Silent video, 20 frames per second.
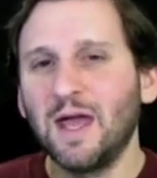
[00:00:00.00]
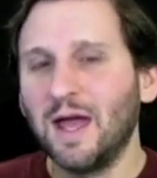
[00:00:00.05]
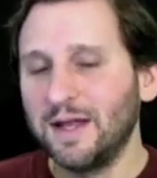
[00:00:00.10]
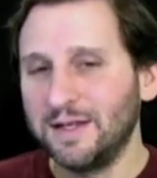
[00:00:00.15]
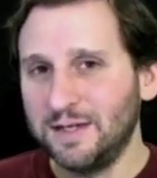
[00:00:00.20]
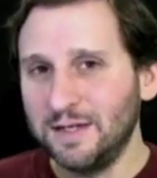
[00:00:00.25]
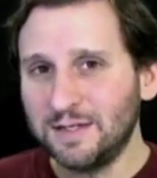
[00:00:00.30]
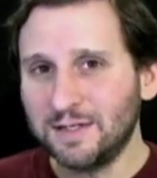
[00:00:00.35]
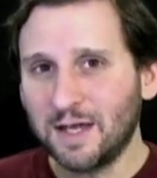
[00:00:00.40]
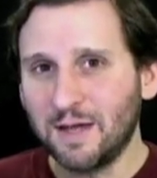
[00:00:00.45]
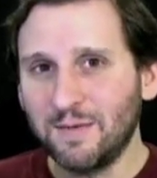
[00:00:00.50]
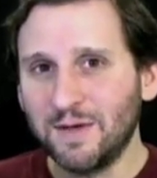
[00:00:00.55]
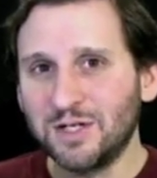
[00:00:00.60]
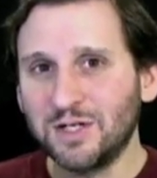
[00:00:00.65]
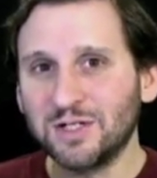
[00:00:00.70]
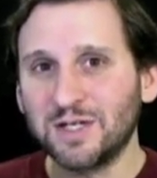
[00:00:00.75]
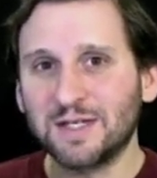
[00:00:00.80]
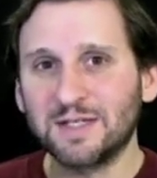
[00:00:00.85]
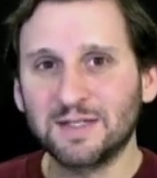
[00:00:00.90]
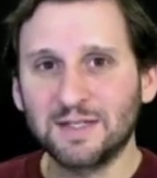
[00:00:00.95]
A disk
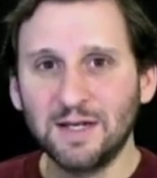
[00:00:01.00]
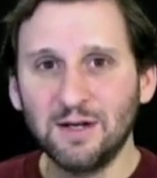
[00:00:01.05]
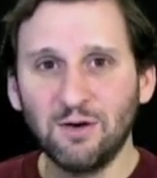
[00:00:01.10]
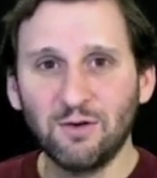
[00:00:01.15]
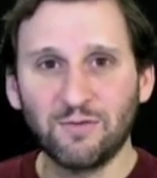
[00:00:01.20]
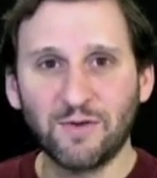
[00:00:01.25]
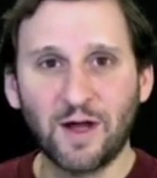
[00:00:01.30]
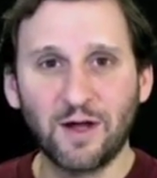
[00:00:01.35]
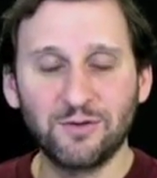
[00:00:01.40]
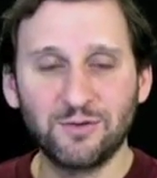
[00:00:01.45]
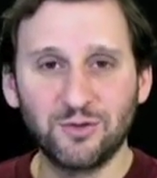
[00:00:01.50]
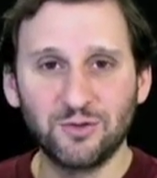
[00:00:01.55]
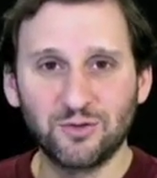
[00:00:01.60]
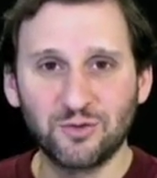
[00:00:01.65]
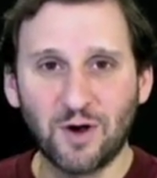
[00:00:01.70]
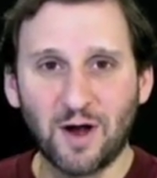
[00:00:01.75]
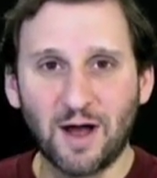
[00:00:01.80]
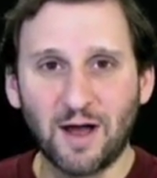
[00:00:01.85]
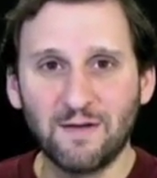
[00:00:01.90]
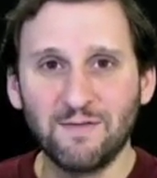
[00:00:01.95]
image is a single file on your
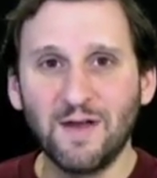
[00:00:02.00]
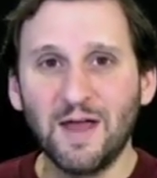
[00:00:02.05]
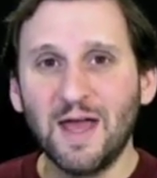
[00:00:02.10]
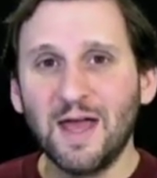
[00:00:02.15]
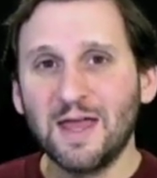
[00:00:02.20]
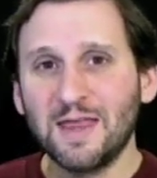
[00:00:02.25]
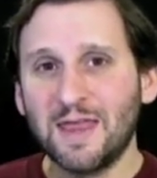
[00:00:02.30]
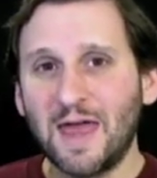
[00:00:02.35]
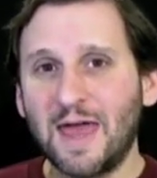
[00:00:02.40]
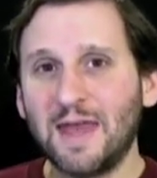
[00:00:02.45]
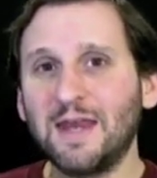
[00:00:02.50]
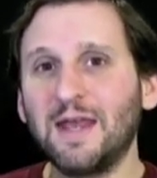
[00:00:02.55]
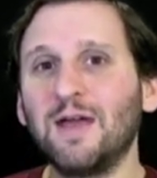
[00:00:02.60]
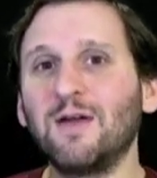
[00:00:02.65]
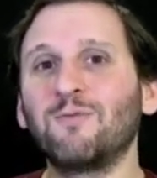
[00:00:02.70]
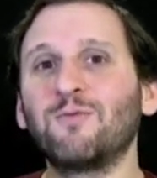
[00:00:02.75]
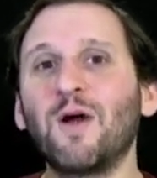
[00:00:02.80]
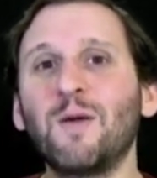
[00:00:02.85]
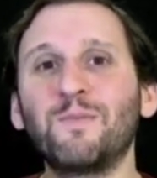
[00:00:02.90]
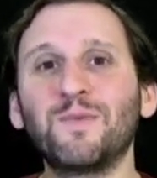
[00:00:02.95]
drive that
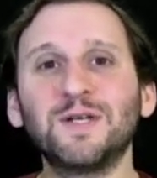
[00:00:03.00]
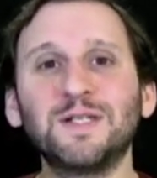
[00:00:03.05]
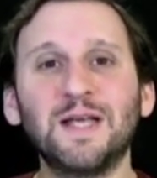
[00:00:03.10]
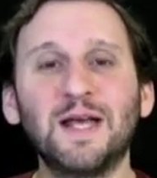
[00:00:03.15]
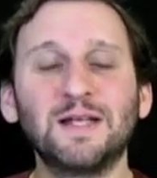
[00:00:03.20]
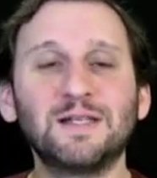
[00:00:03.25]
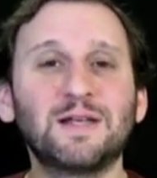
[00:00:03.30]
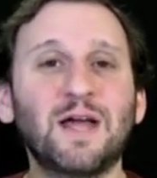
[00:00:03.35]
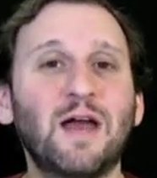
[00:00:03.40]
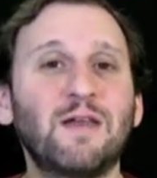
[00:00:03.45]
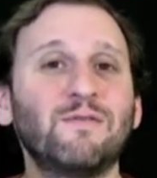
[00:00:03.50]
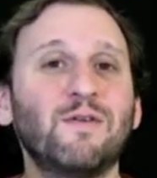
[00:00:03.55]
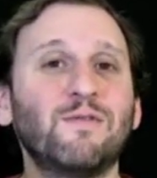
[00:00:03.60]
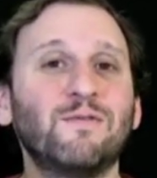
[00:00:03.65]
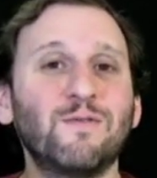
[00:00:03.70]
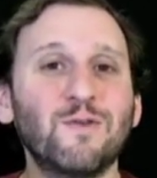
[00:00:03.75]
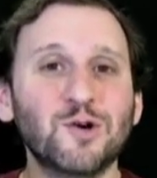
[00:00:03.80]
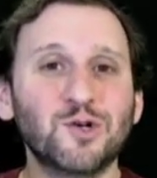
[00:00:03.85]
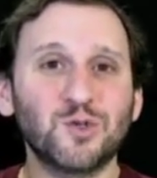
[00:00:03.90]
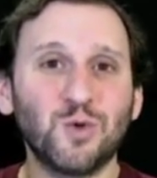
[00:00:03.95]
represents kind of a
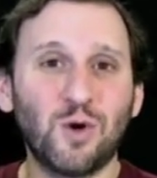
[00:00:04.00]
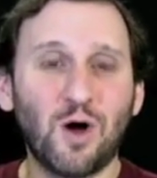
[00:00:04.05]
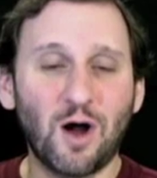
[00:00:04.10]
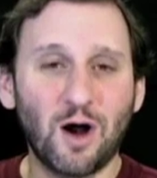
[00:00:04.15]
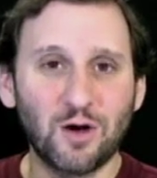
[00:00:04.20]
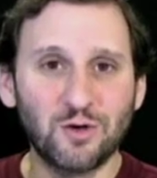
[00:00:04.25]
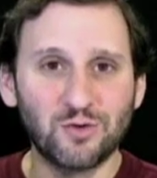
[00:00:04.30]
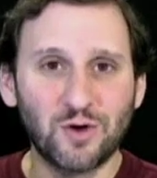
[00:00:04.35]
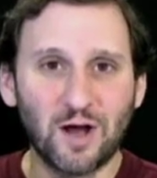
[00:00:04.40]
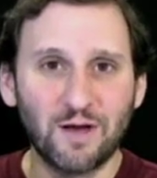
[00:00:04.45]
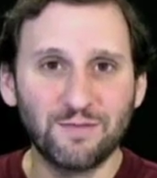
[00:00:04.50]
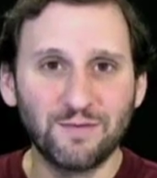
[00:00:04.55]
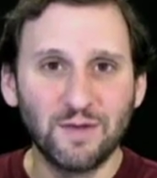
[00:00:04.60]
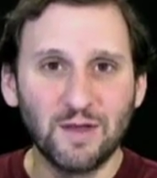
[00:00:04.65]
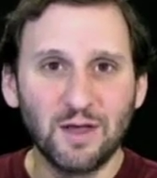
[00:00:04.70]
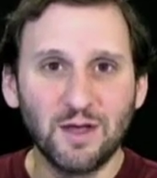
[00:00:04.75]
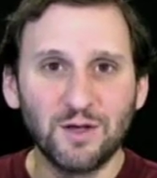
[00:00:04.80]
virtual hard drive.